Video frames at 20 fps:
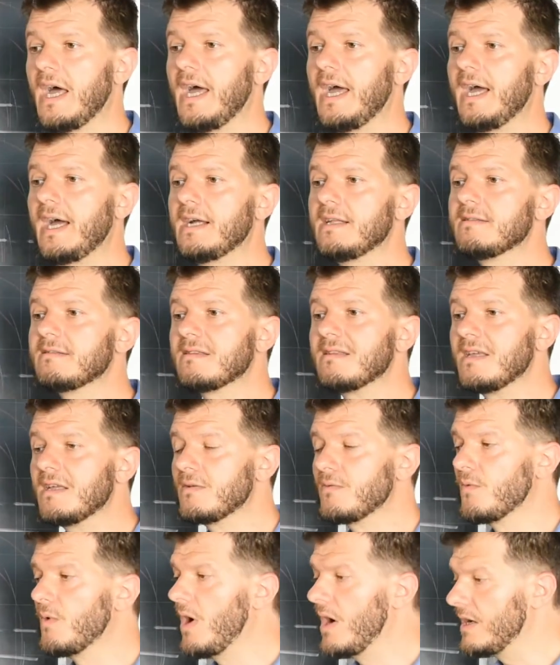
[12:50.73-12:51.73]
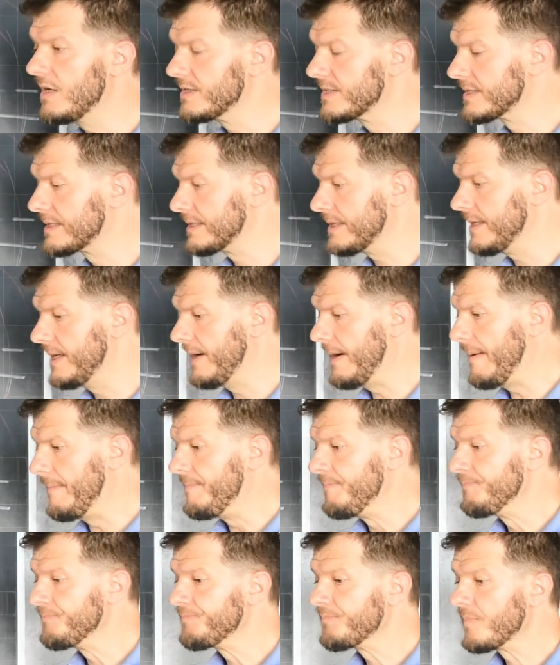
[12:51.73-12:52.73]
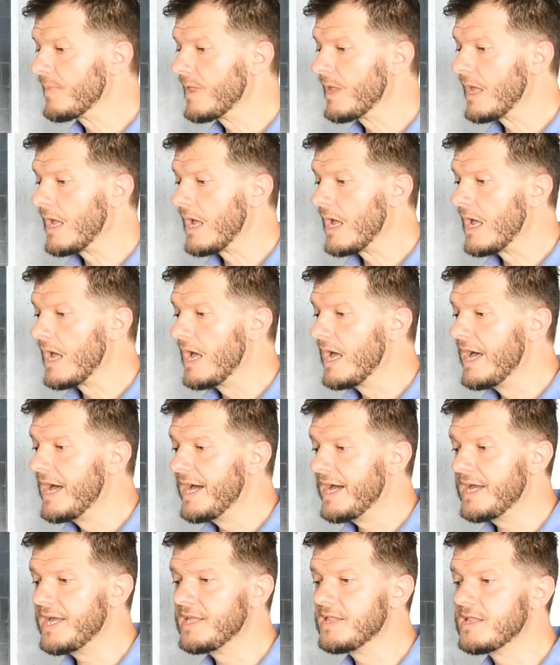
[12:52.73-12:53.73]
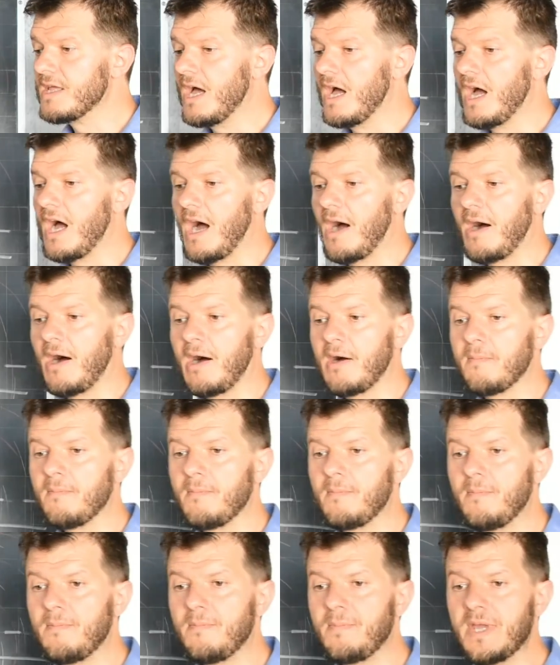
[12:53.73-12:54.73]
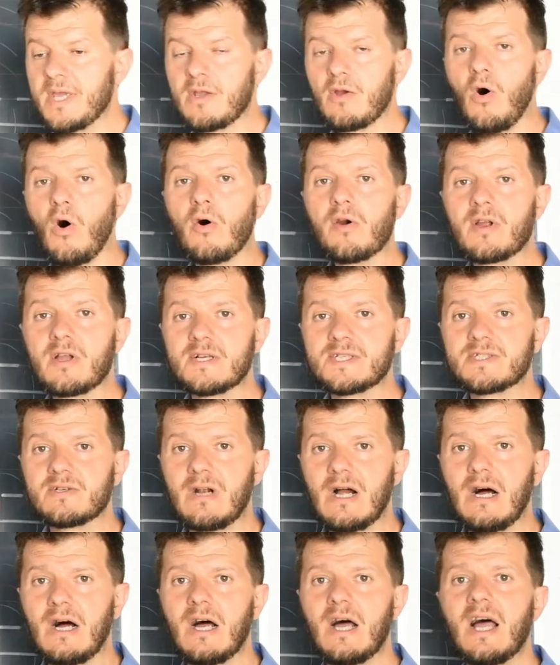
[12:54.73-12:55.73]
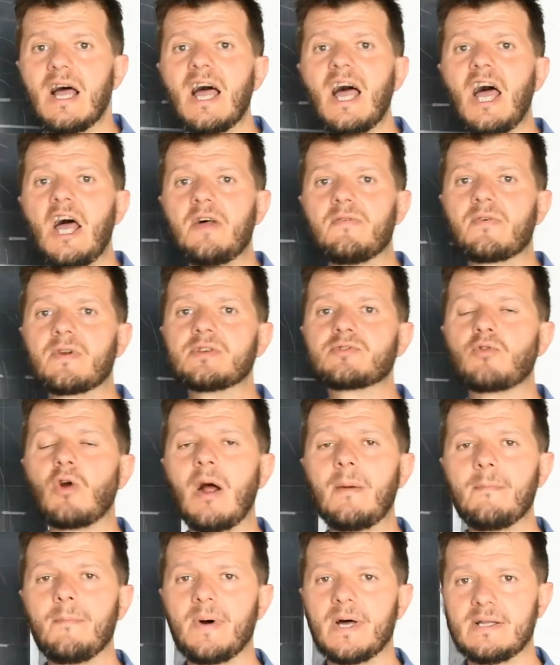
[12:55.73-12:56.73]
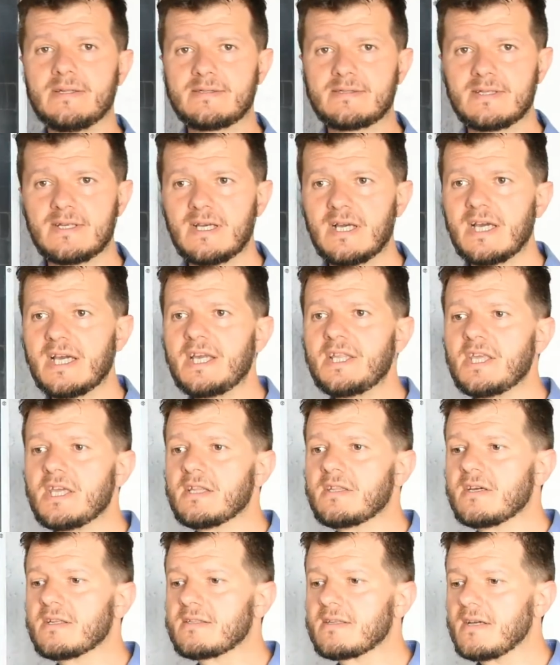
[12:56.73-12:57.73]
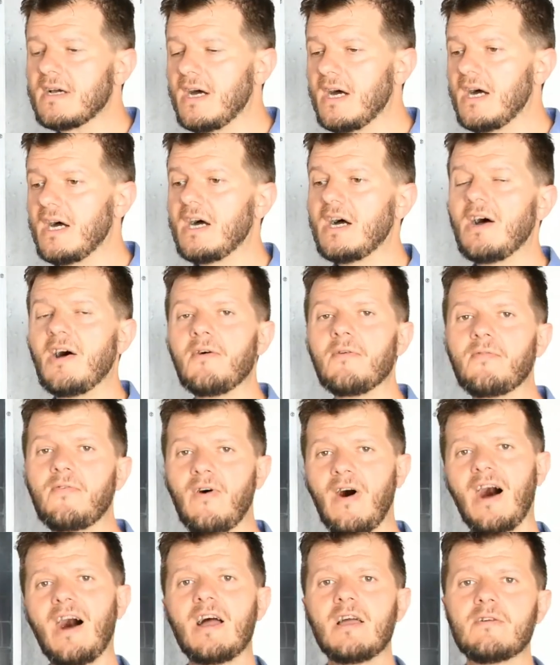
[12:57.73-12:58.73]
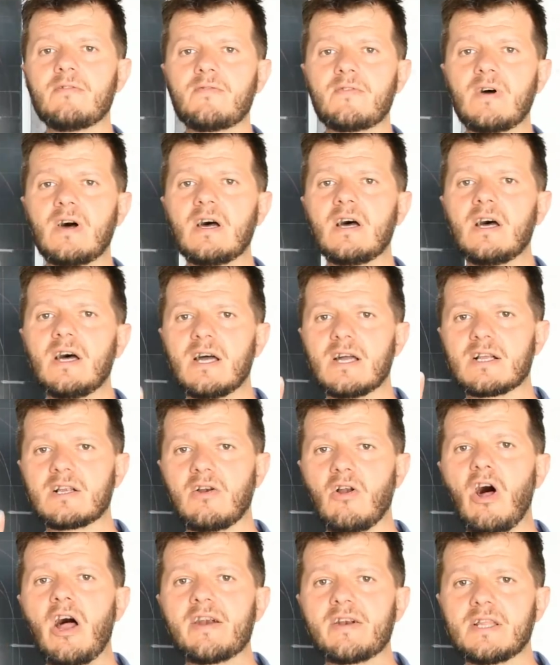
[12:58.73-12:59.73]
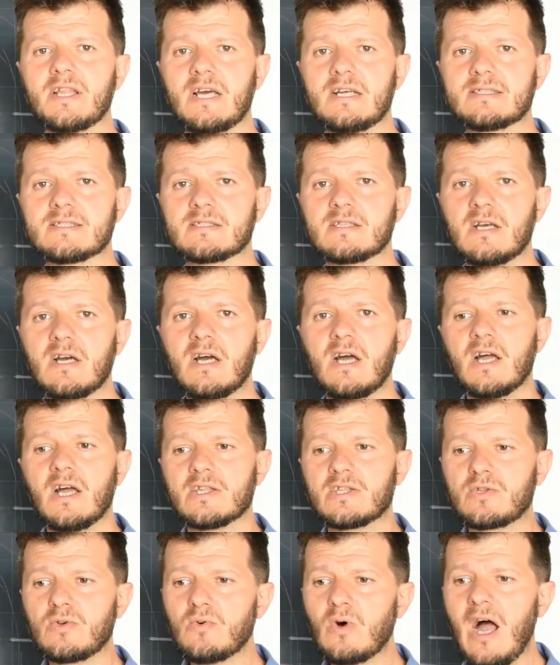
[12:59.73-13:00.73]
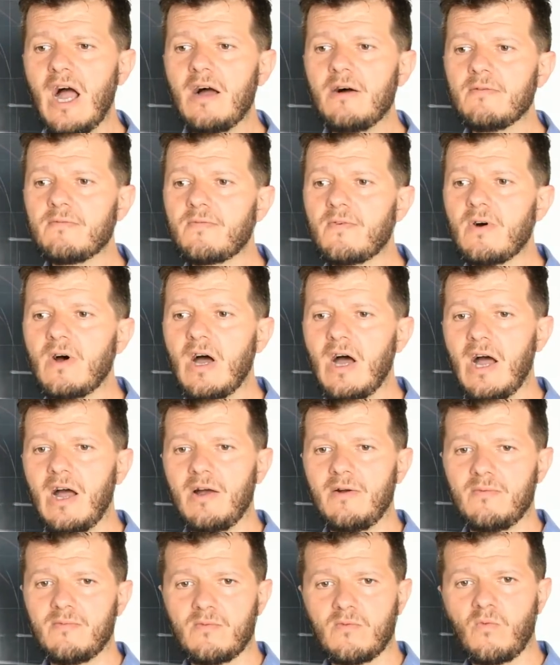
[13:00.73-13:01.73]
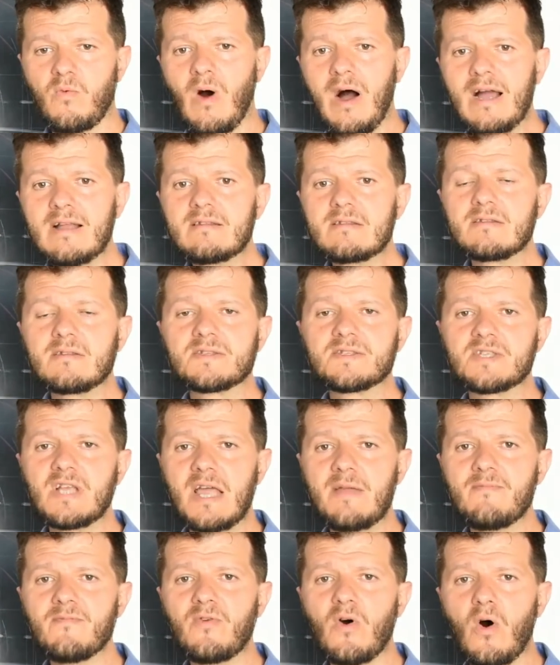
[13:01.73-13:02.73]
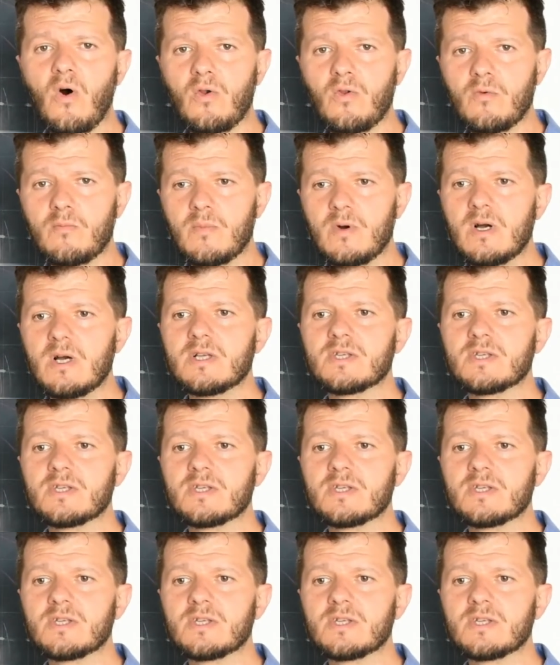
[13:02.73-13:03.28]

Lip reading: And the need was, in a big orchestra, every trumpet, he needed 5 clarinets to have quite the same volume.